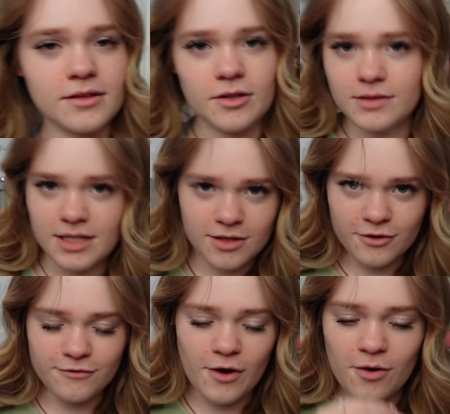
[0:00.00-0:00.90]
loses
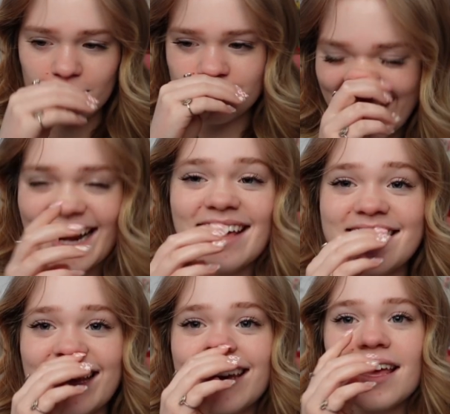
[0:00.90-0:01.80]
her phone, and I
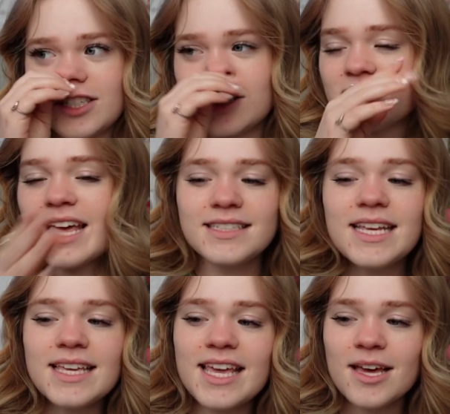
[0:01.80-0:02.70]
think she's like,
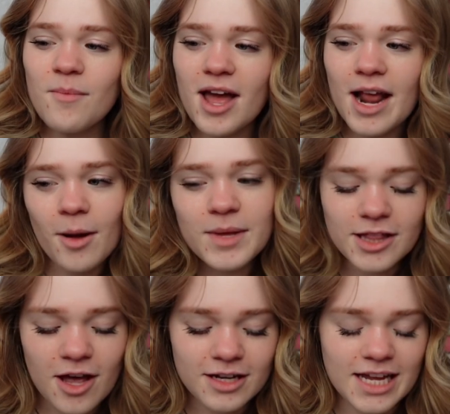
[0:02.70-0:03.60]
Tiki, come on, help me look.